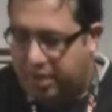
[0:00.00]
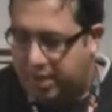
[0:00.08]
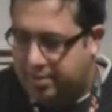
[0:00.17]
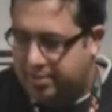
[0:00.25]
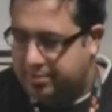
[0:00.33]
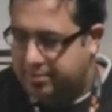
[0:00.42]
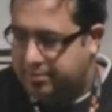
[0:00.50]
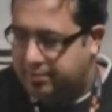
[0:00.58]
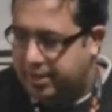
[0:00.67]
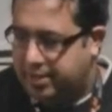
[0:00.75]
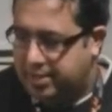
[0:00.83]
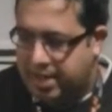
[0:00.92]
plans are
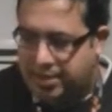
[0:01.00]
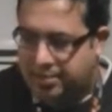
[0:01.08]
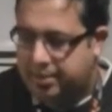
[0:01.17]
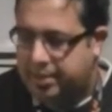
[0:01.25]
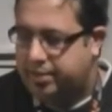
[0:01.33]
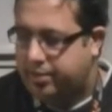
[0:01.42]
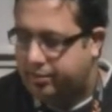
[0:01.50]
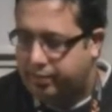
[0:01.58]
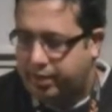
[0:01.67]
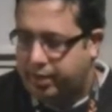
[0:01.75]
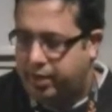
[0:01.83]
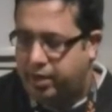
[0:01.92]
fantastic. I
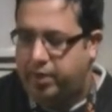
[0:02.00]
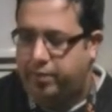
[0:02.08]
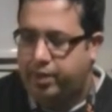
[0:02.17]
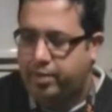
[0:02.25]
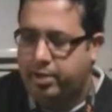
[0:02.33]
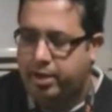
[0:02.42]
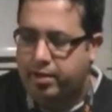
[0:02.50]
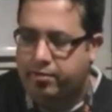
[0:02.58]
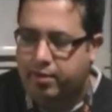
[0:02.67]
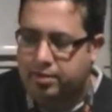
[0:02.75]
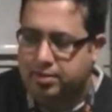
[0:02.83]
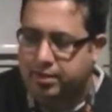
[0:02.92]
really highly recommend
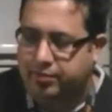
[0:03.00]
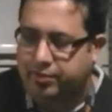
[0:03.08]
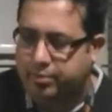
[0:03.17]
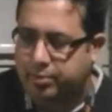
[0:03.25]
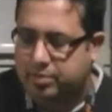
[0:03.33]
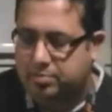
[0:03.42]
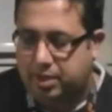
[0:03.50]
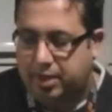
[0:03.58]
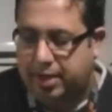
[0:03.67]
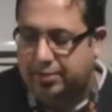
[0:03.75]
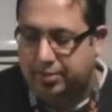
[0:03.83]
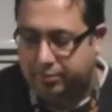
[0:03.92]
FRC Foamy's
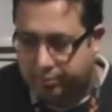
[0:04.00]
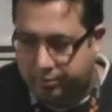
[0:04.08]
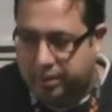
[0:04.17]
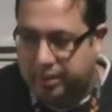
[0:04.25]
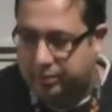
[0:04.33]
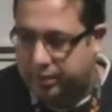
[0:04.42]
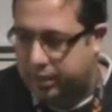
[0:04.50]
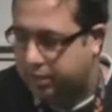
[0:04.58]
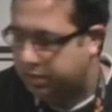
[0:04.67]
plans. They're really, really